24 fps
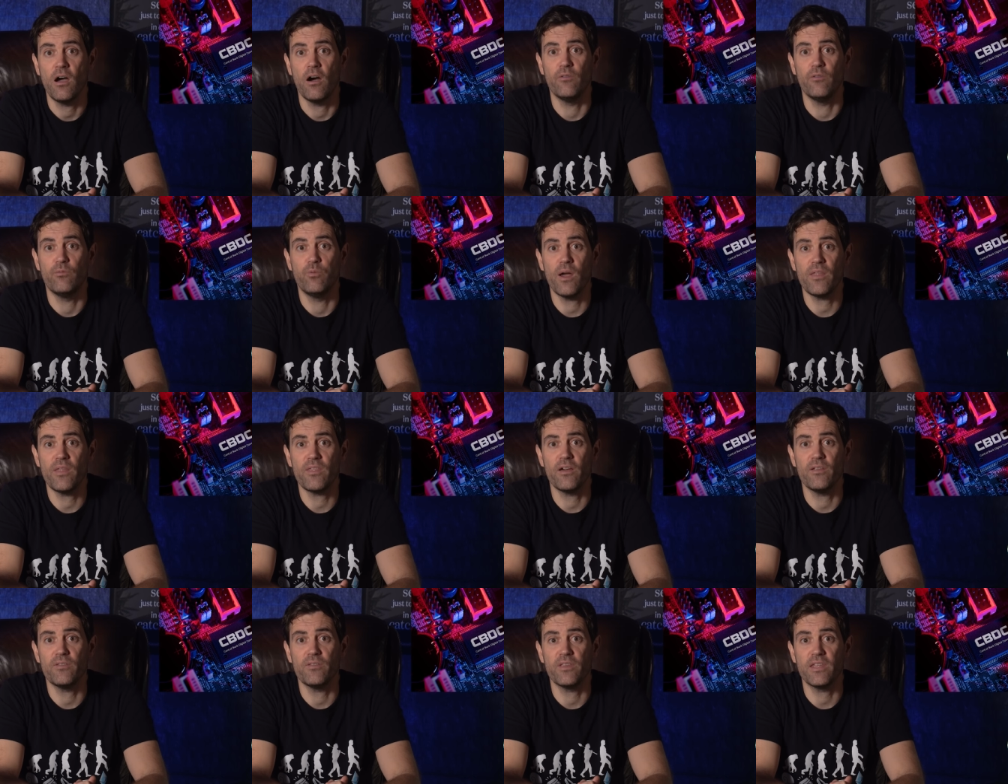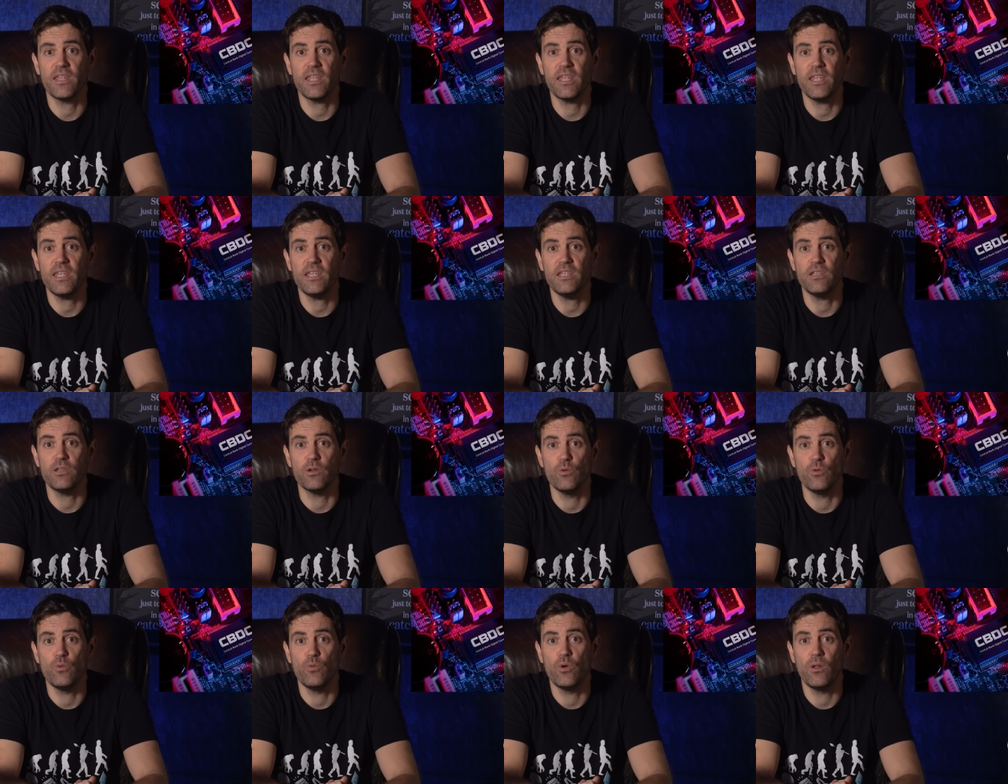of whether the
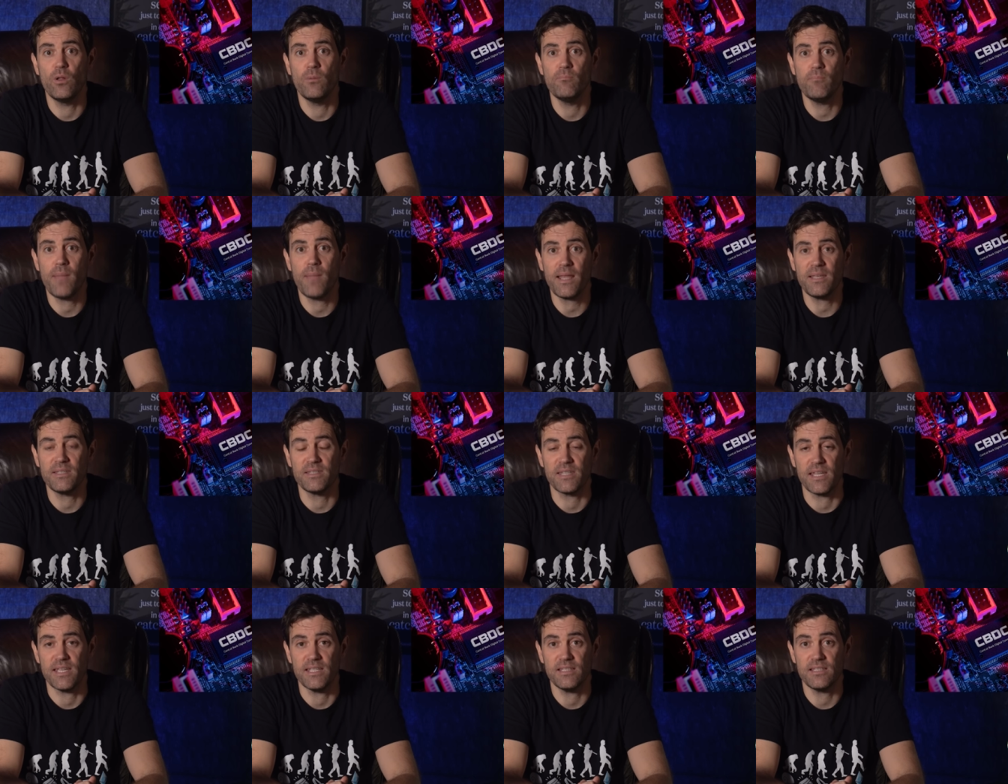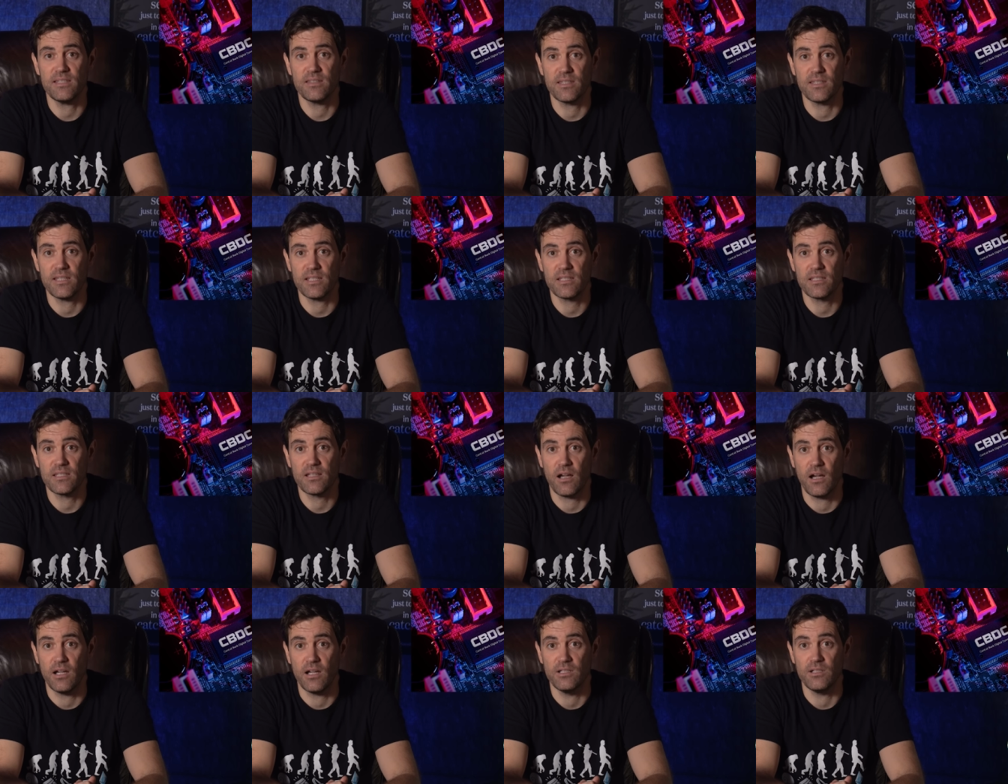EU will mandate this
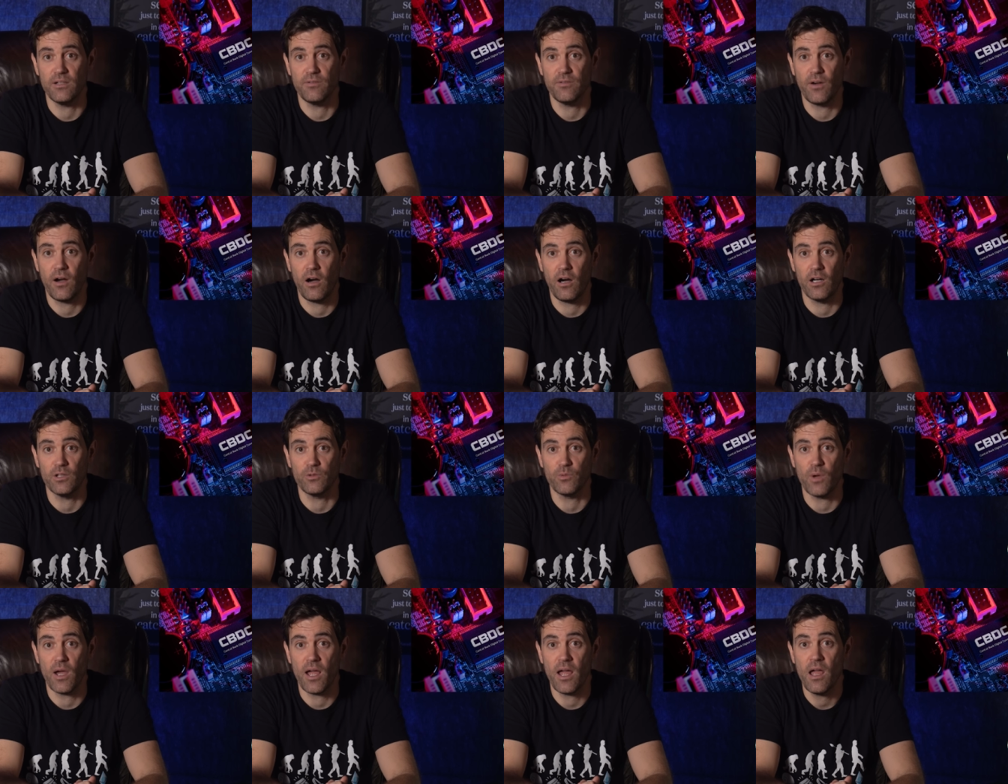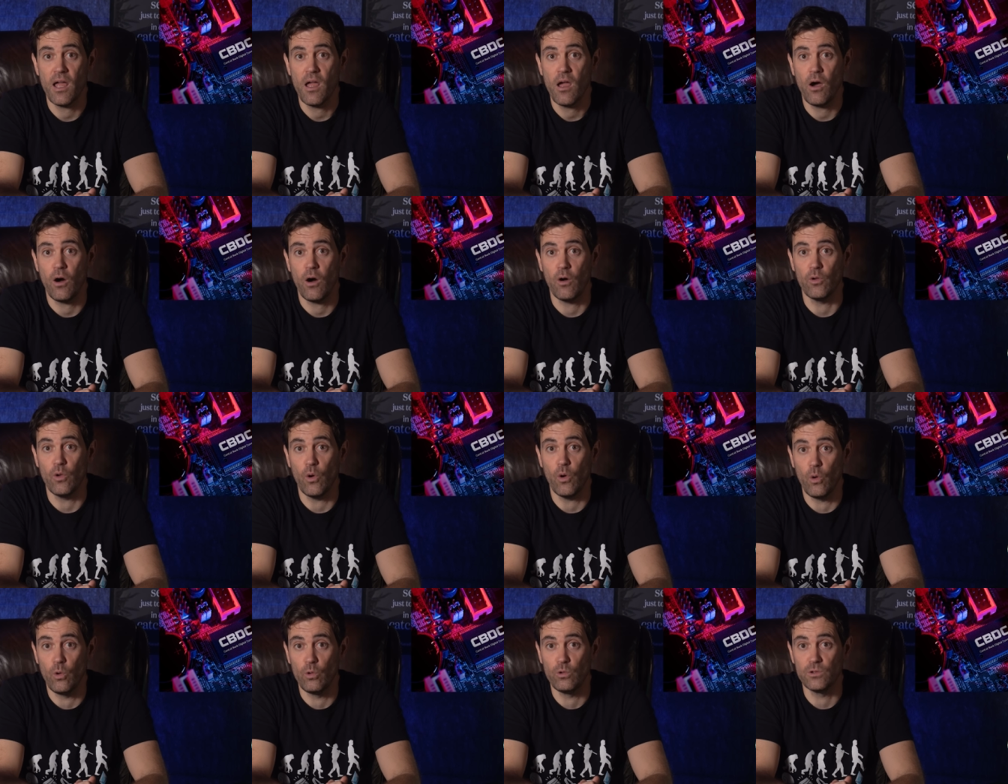kind of hardware
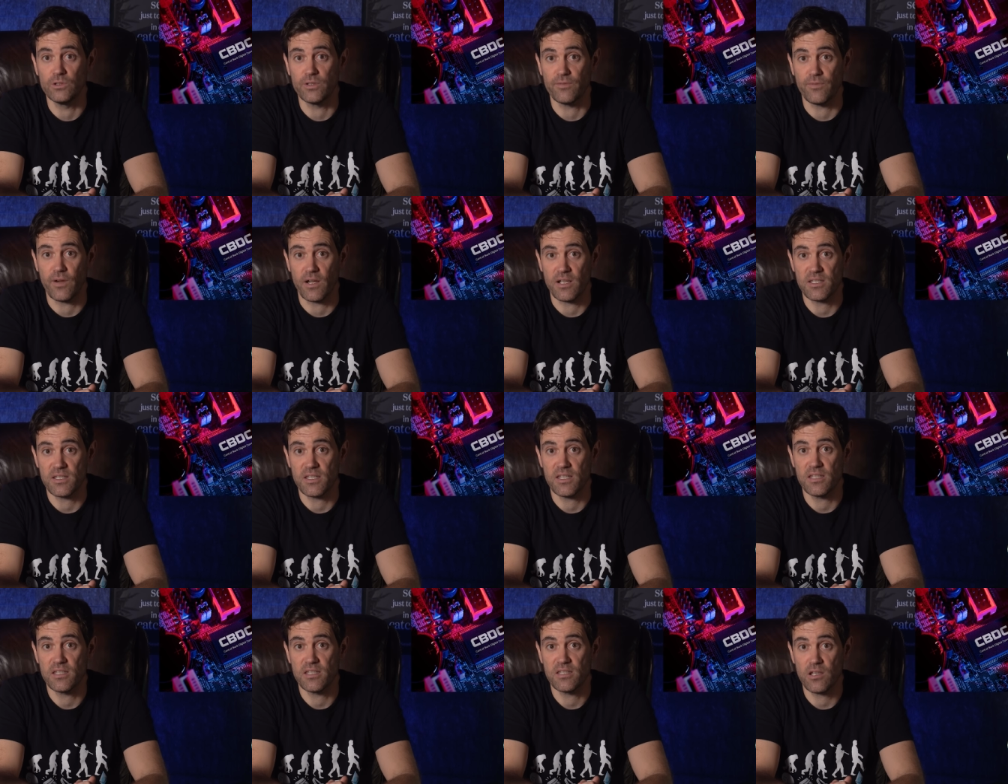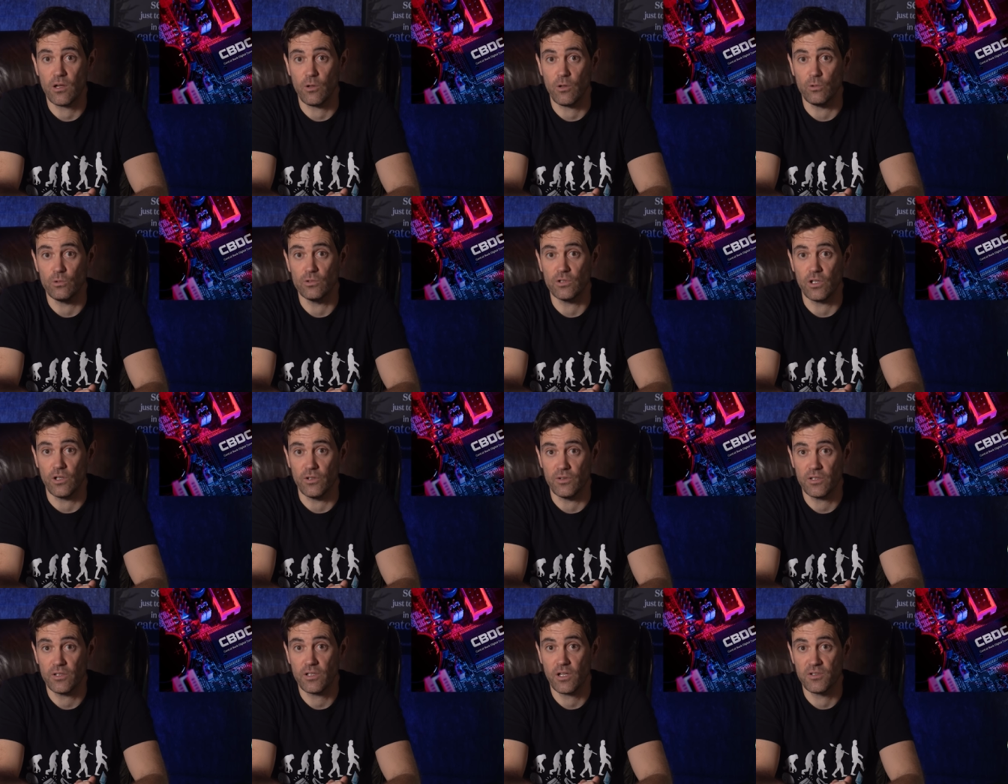on all devices sold
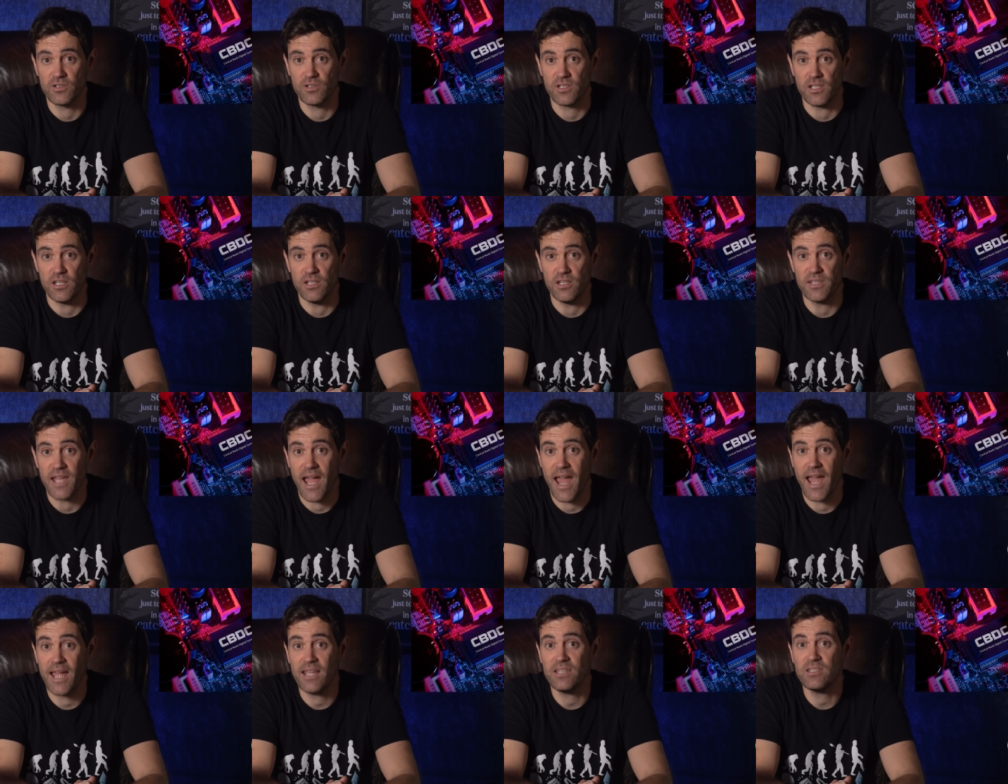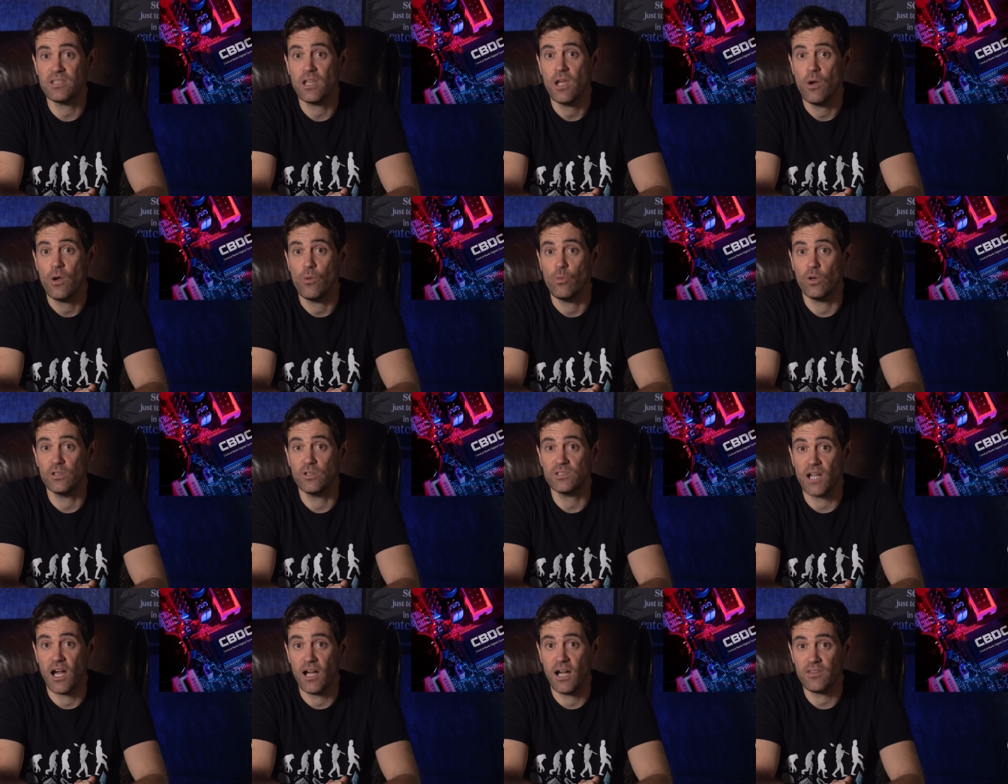on the continent and
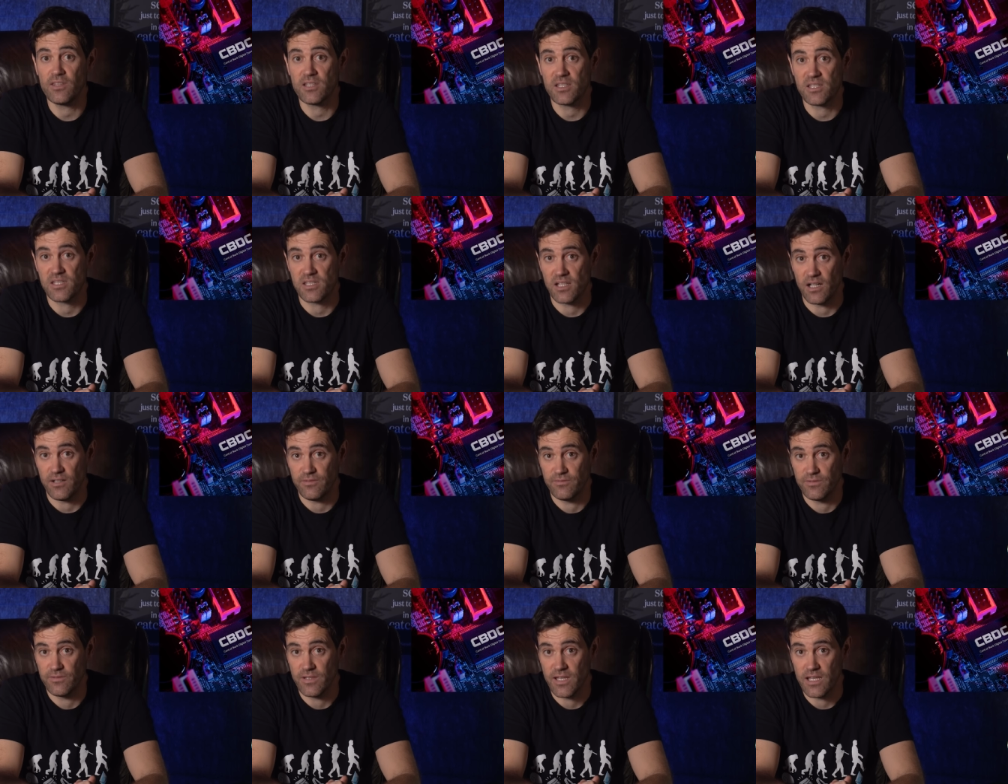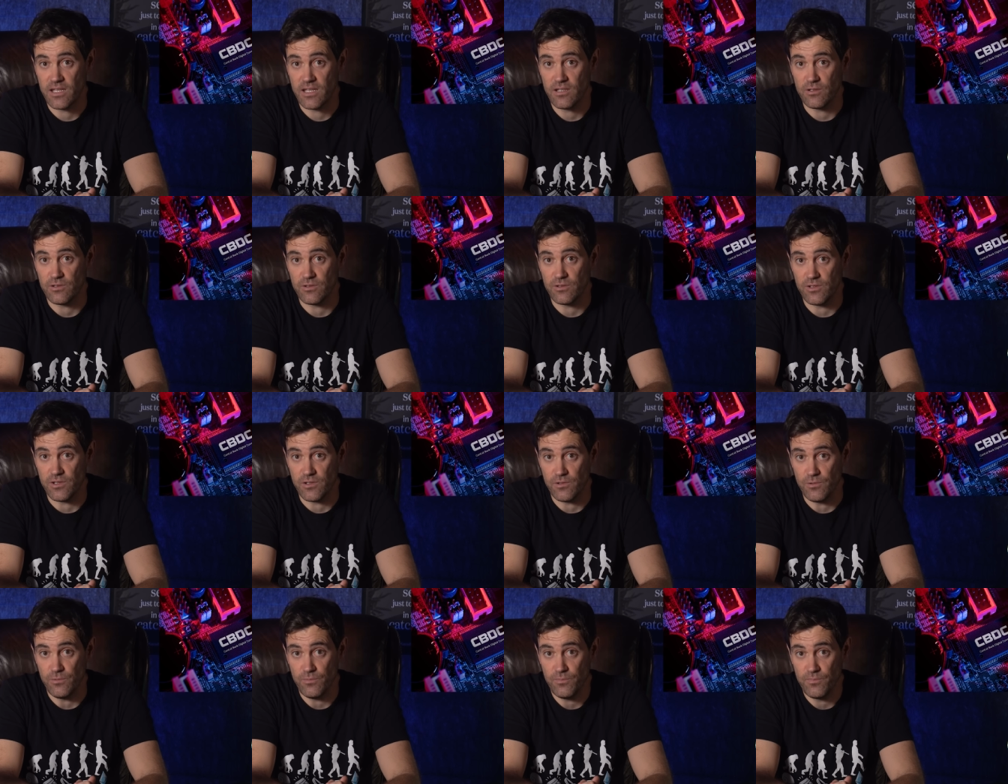what other stuff it could
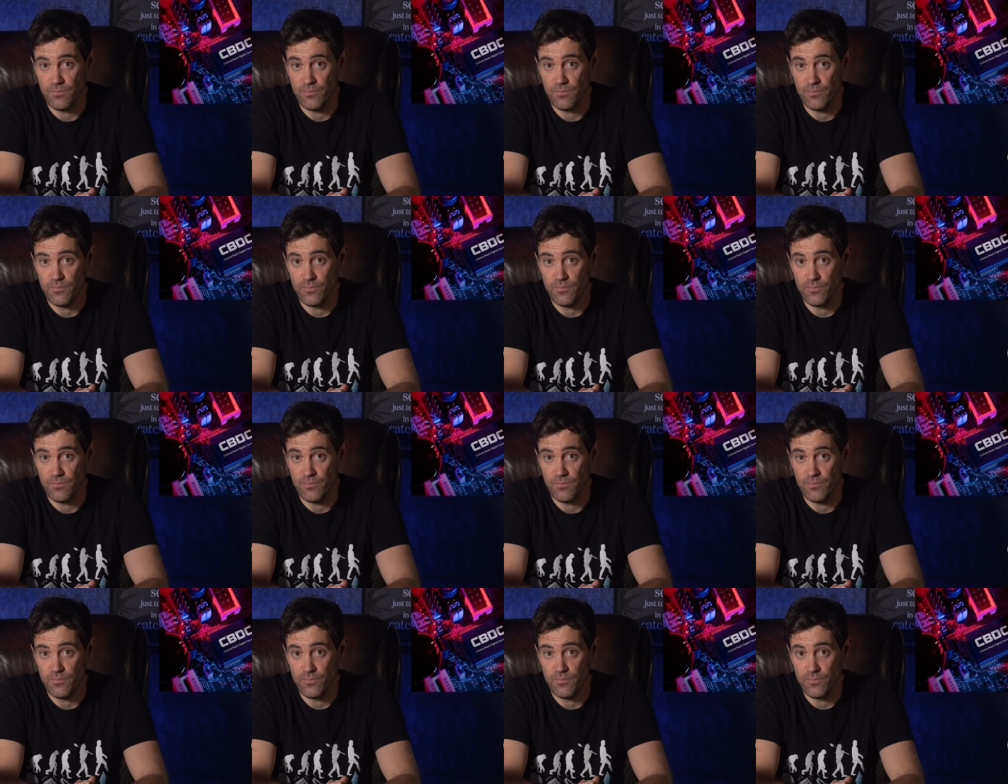do.